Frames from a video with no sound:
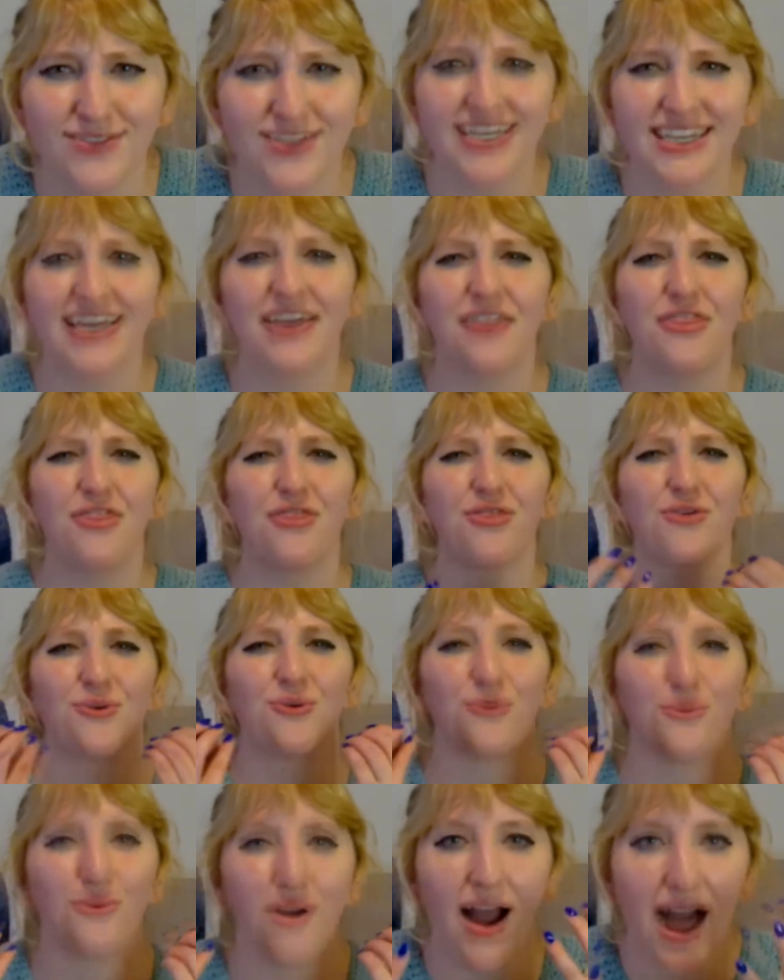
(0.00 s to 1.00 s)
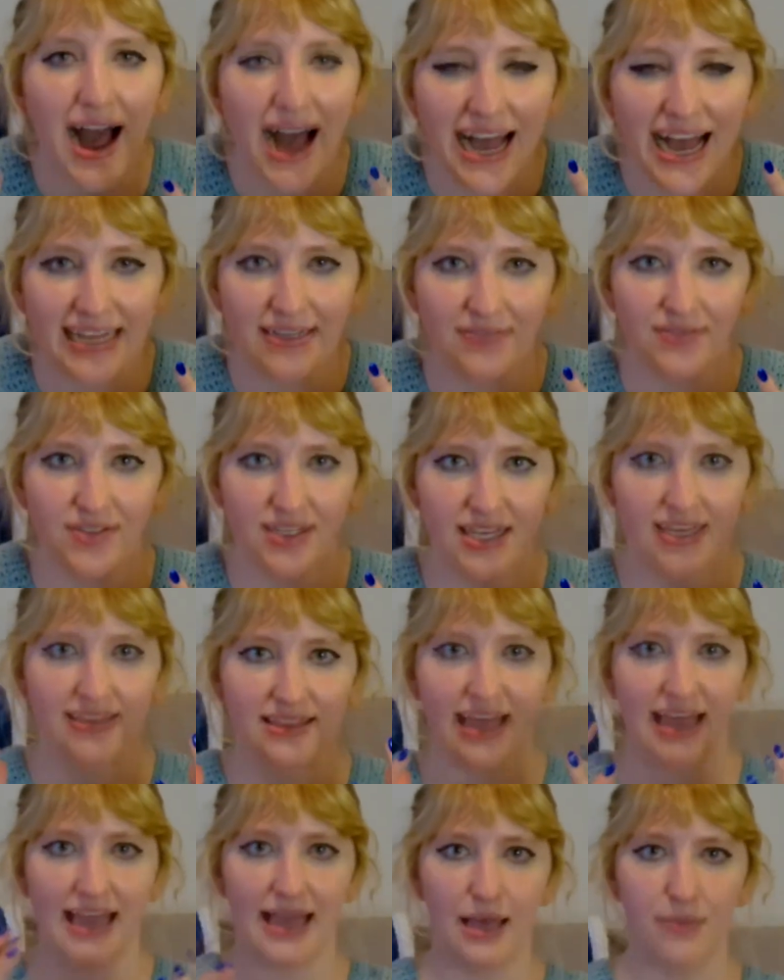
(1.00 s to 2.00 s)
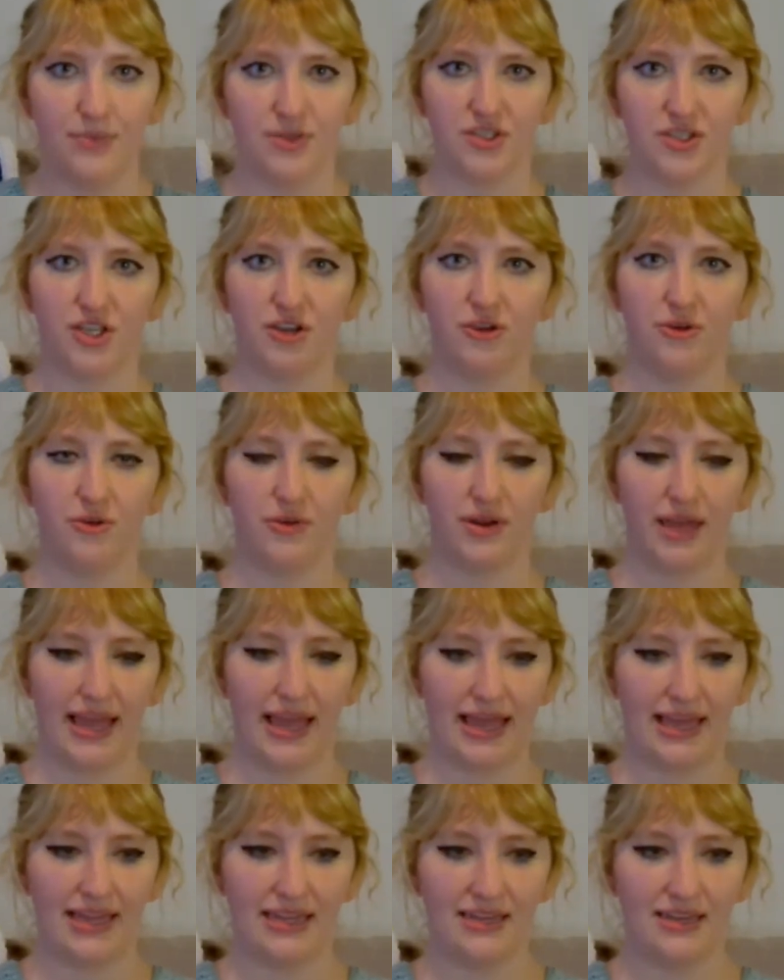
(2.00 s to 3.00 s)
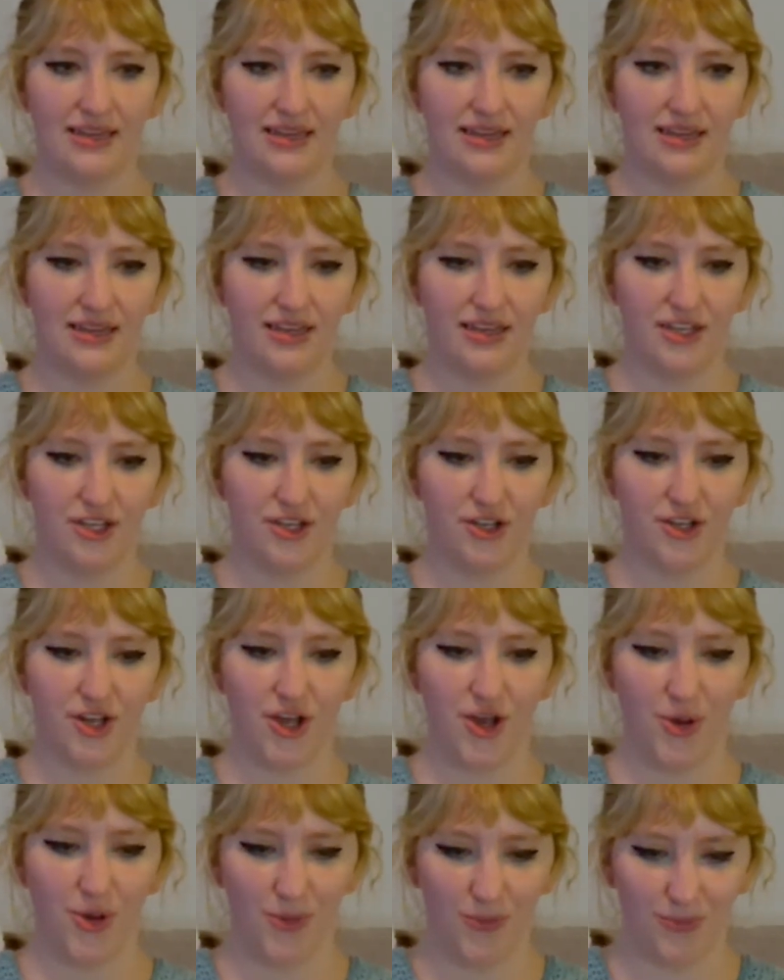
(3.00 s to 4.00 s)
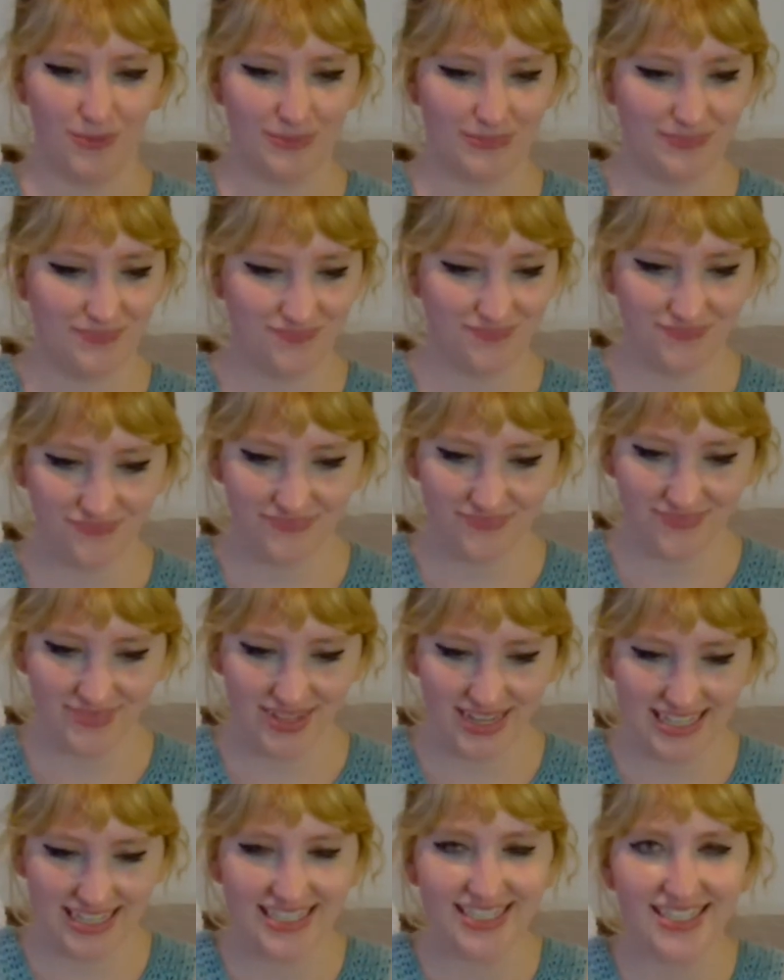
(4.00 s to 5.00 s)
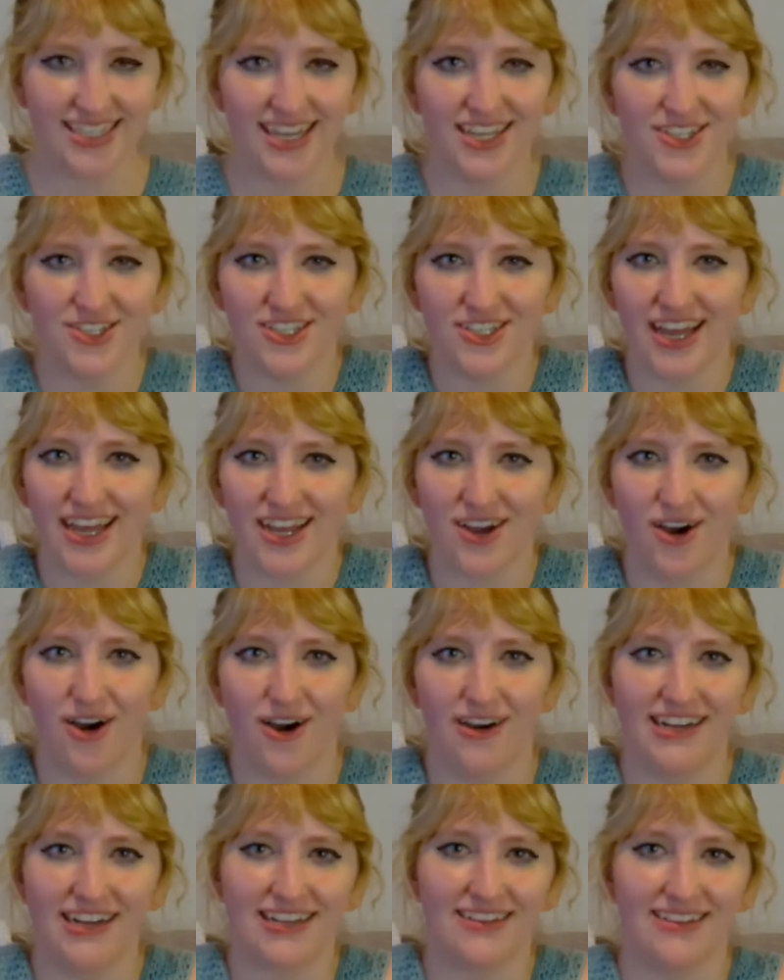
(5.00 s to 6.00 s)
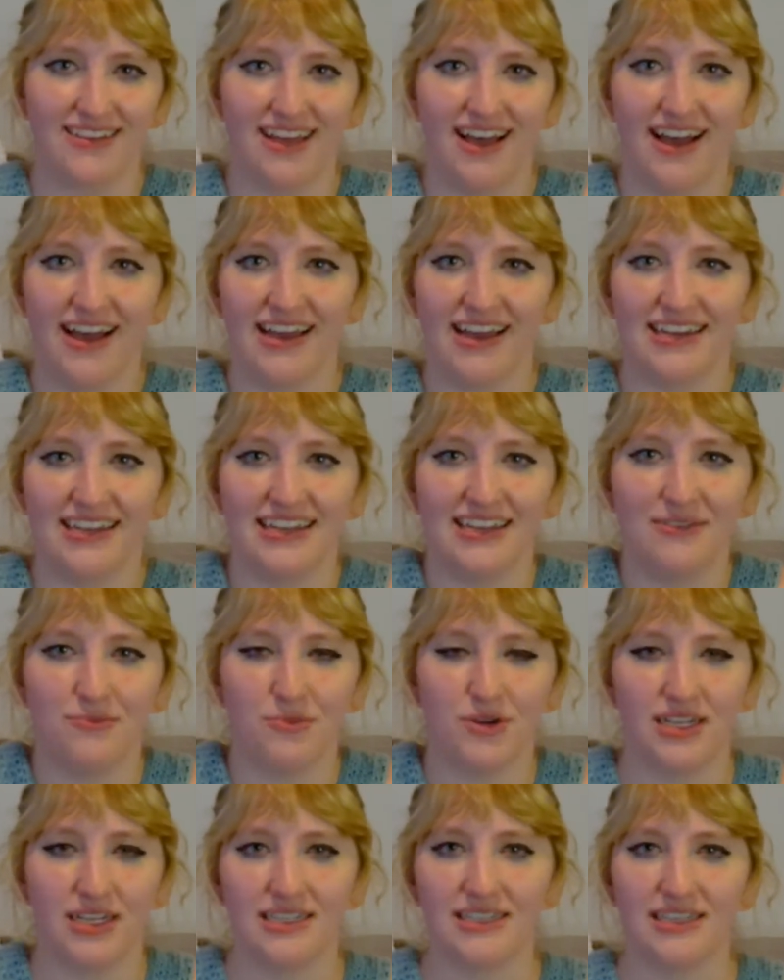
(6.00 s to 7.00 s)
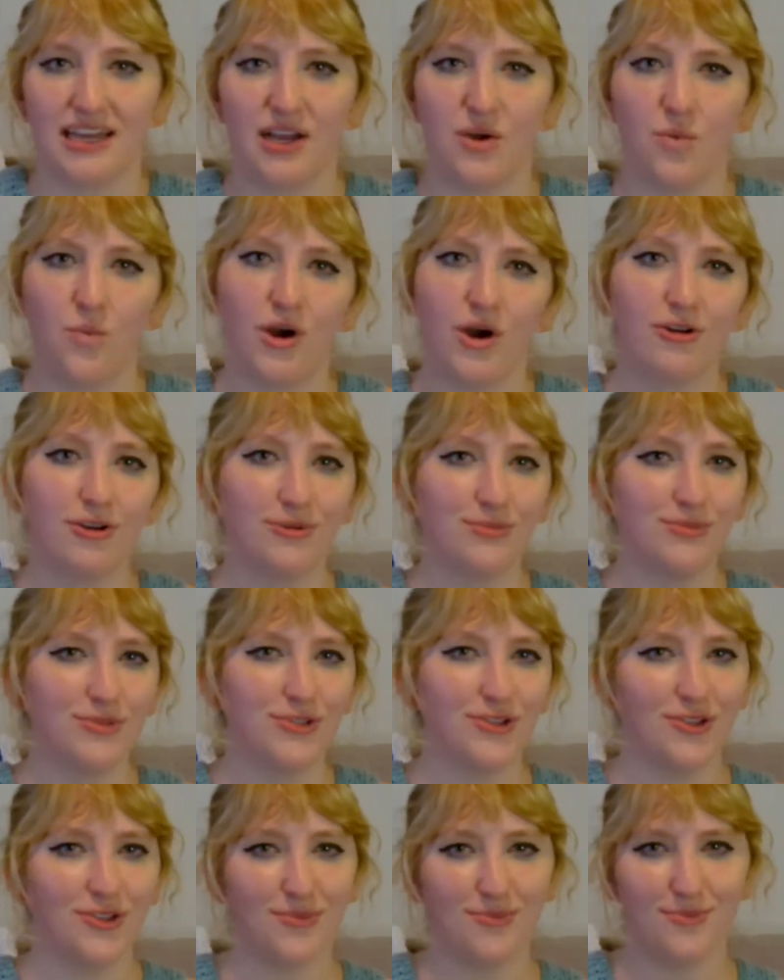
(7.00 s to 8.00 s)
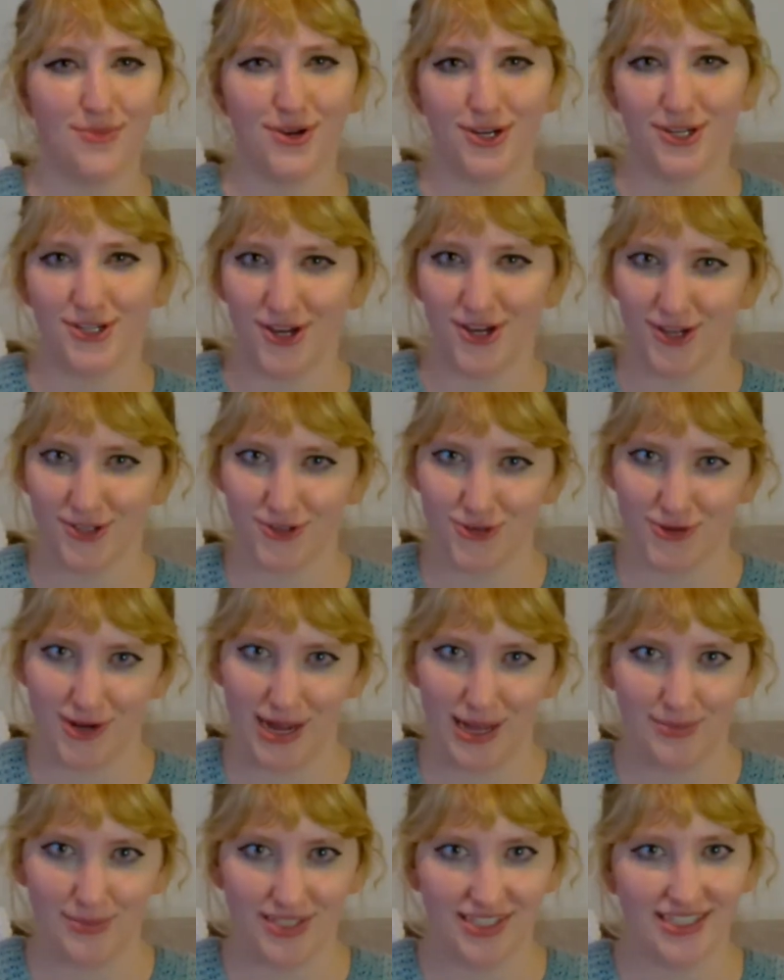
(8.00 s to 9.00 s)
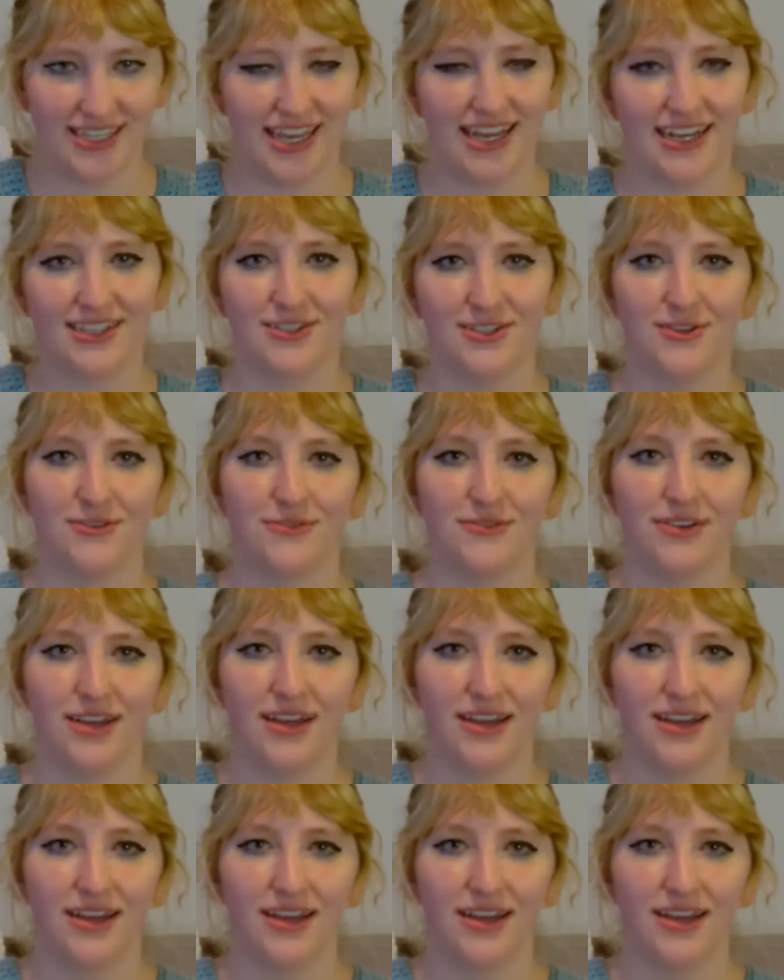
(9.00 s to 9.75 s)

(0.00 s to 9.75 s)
He thrives in that episode, and it's such an iconic line, and when he's like, welcome to the Murdoch trap, detective.